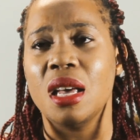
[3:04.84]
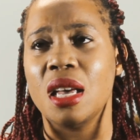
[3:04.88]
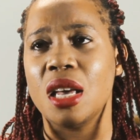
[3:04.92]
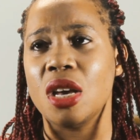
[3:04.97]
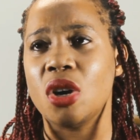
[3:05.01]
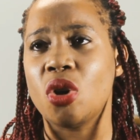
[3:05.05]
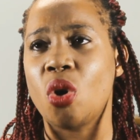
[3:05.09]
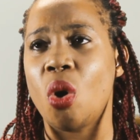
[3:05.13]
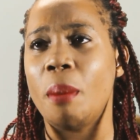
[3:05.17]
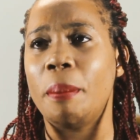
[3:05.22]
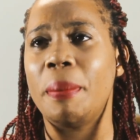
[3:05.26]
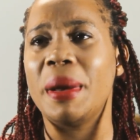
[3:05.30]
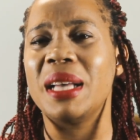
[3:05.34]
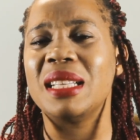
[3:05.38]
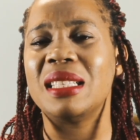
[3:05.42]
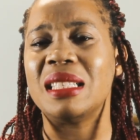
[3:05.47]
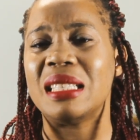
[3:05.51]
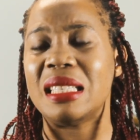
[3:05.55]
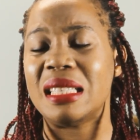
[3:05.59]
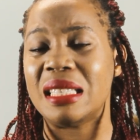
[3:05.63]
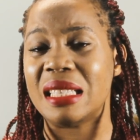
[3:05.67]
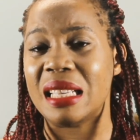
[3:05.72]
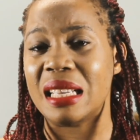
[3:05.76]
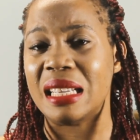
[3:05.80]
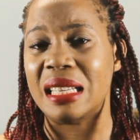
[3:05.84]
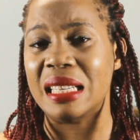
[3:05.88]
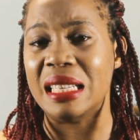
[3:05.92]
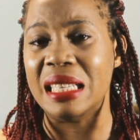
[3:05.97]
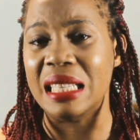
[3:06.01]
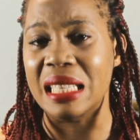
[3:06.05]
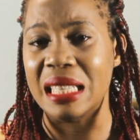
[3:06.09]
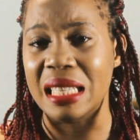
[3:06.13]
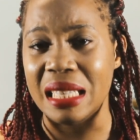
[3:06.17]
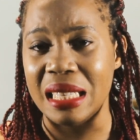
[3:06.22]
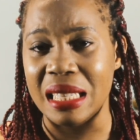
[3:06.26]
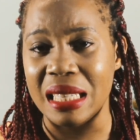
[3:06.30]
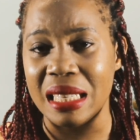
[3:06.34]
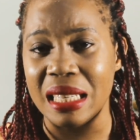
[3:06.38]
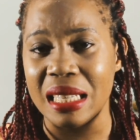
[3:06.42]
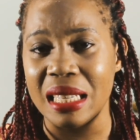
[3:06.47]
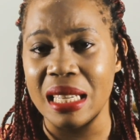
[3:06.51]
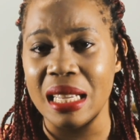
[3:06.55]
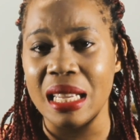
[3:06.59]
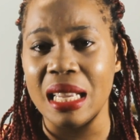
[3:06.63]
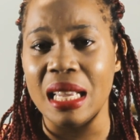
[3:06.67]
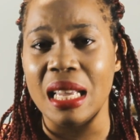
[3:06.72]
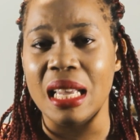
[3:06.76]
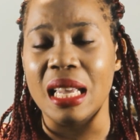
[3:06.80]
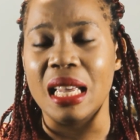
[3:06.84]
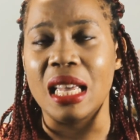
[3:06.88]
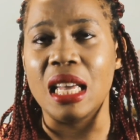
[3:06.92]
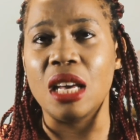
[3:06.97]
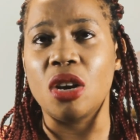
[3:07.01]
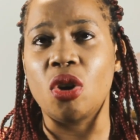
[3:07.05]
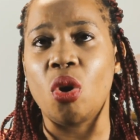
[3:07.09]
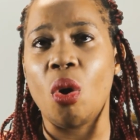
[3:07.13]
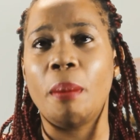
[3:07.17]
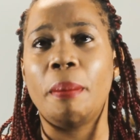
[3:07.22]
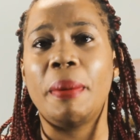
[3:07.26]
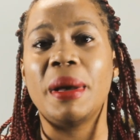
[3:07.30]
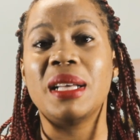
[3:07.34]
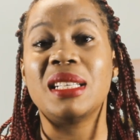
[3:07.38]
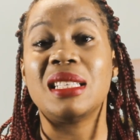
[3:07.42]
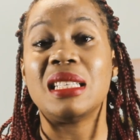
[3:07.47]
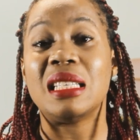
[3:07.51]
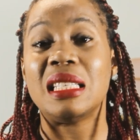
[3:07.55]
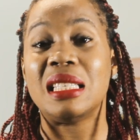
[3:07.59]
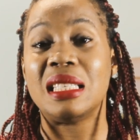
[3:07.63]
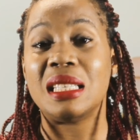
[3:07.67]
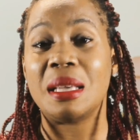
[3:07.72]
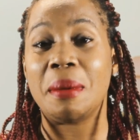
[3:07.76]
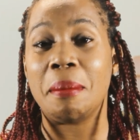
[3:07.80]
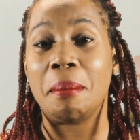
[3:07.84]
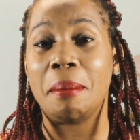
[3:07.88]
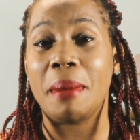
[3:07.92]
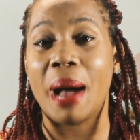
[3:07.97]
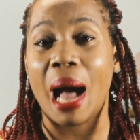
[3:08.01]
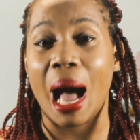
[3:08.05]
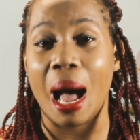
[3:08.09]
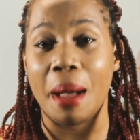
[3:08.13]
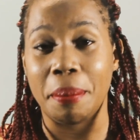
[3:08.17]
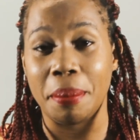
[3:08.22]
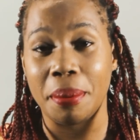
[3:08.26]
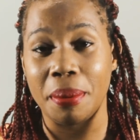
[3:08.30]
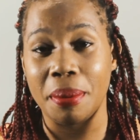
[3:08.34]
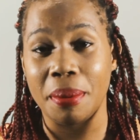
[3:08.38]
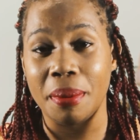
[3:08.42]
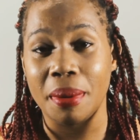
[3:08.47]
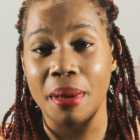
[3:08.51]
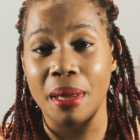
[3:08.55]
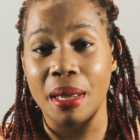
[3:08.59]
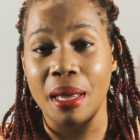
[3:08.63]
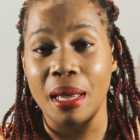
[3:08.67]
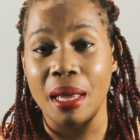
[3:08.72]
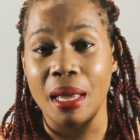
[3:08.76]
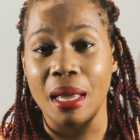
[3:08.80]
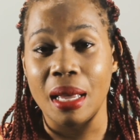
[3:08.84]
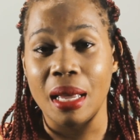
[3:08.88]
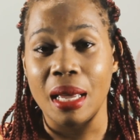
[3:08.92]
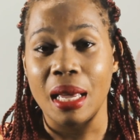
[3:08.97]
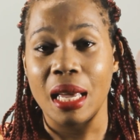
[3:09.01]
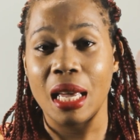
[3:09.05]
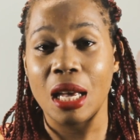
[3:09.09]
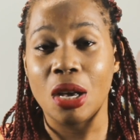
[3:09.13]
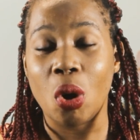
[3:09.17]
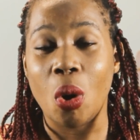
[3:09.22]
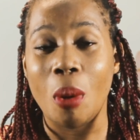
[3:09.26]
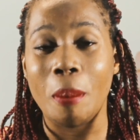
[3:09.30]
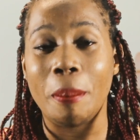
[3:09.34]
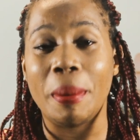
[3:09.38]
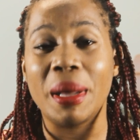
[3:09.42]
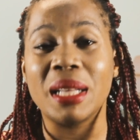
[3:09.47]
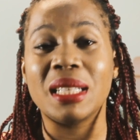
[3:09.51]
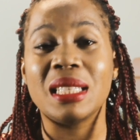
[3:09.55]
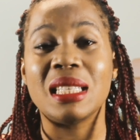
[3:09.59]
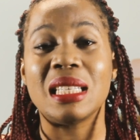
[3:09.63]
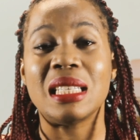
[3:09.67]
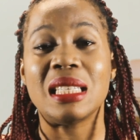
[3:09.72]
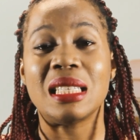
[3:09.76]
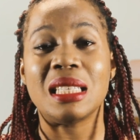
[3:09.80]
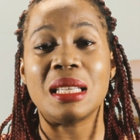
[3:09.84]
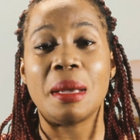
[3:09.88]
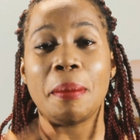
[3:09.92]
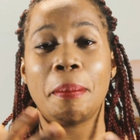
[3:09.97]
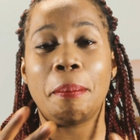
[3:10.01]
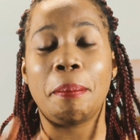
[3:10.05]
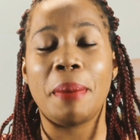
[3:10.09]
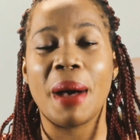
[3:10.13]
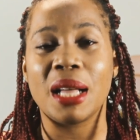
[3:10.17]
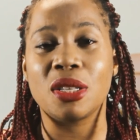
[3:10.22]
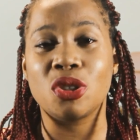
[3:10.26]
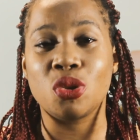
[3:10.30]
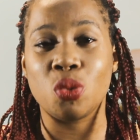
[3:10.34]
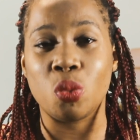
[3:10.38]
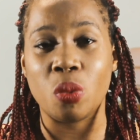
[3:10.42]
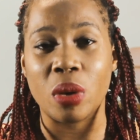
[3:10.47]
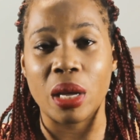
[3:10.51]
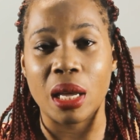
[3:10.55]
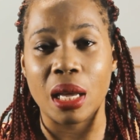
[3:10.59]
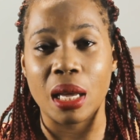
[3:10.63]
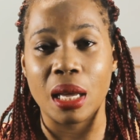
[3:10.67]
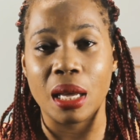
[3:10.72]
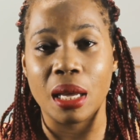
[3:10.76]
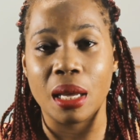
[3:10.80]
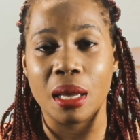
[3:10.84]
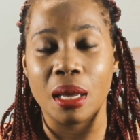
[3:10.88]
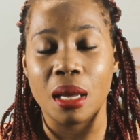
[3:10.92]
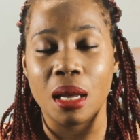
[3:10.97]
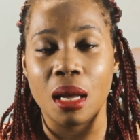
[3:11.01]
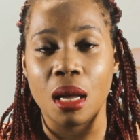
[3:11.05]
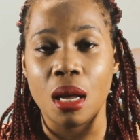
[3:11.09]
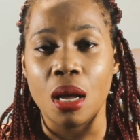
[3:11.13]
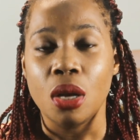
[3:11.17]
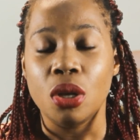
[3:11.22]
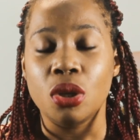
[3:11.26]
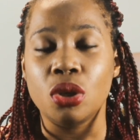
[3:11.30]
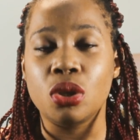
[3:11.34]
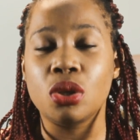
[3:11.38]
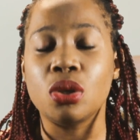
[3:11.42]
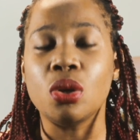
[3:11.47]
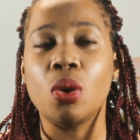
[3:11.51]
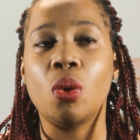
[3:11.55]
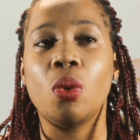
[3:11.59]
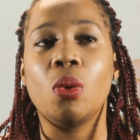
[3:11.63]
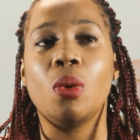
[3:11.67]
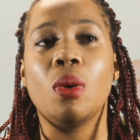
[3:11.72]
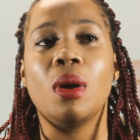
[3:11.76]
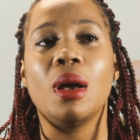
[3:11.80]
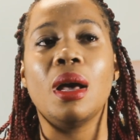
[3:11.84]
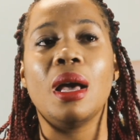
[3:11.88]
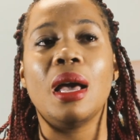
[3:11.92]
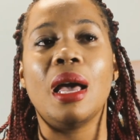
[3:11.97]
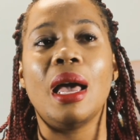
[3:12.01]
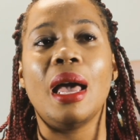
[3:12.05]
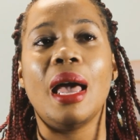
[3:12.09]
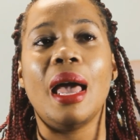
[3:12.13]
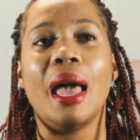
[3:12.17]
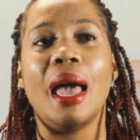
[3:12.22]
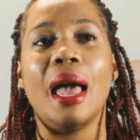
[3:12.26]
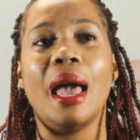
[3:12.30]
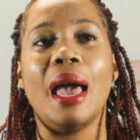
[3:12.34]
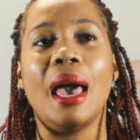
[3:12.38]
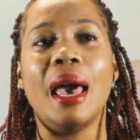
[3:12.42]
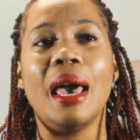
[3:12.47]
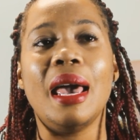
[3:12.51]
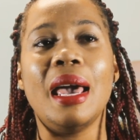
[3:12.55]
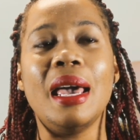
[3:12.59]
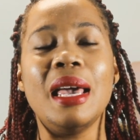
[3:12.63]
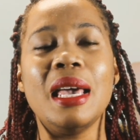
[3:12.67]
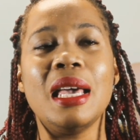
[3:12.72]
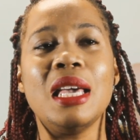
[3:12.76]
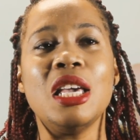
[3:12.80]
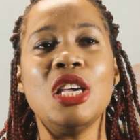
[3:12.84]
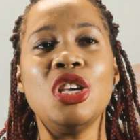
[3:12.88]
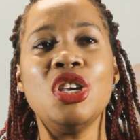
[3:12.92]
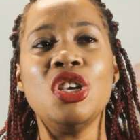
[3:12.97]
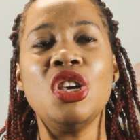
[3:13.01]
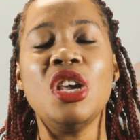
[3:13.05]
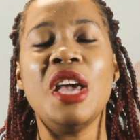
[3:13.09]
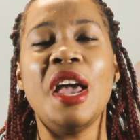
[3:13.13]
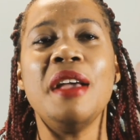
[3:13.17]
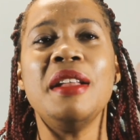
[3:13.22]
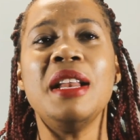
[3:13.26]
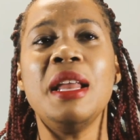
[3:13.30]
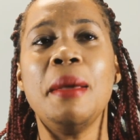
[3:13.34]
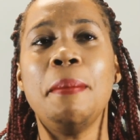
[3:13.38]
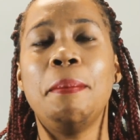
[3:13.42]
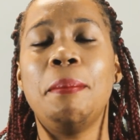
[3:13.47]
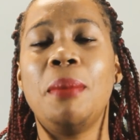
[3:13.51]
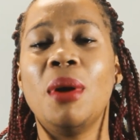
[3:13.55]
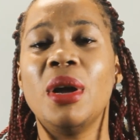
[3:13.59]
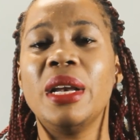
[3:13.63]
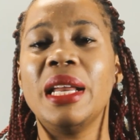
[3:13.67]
A compass is a lead. A compass is a map. A compass is a pathway. So, any